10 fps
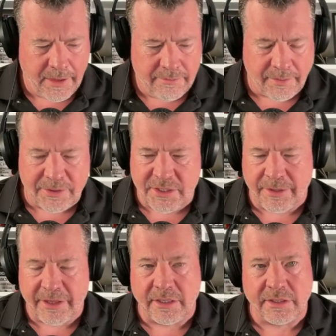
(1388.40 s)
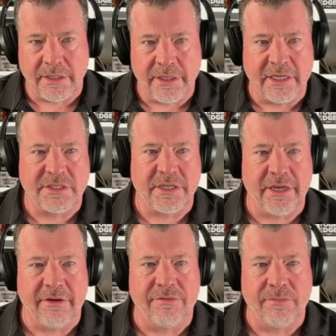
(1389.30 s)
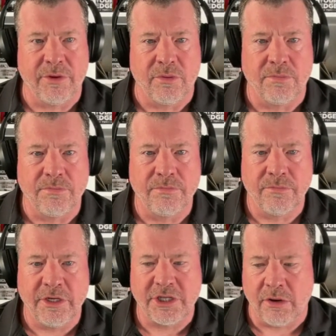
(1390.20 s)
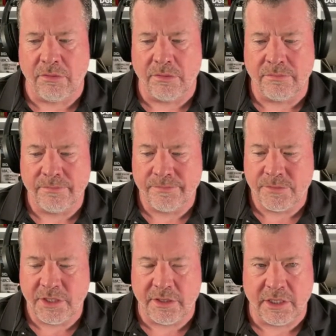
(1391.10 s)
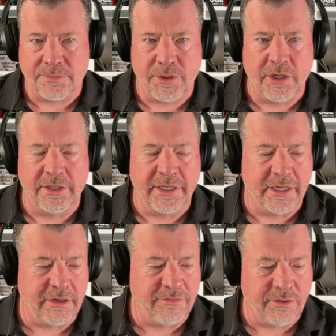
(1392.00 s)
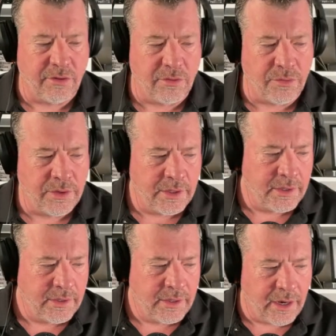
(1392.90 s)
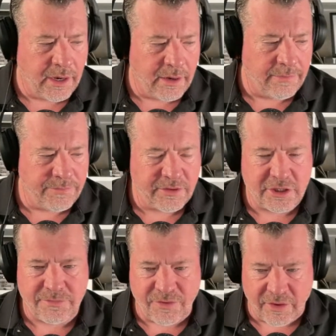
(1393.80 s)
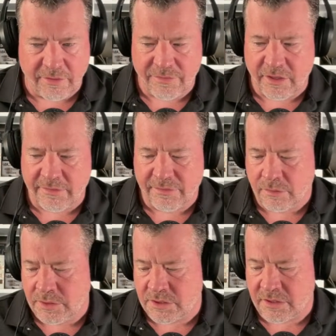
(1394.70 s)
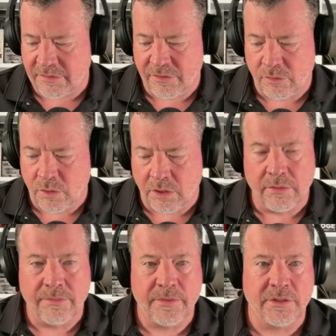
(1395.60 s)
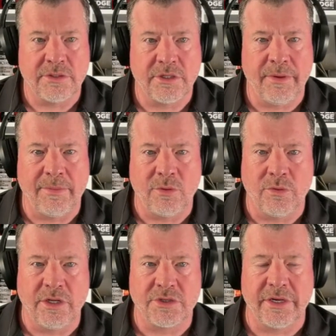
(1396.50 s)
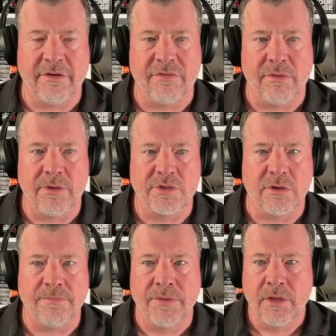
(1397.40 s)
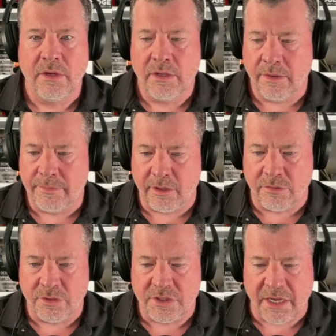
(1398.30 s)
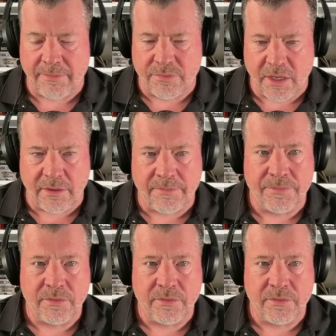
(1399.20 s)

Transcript: Maybe somebody that needs to hear from you. Reach out, see things beyond the end of your own sphere of influence, if you will, and see maybe who needs to hear from you. So I'm going to go do the same thing.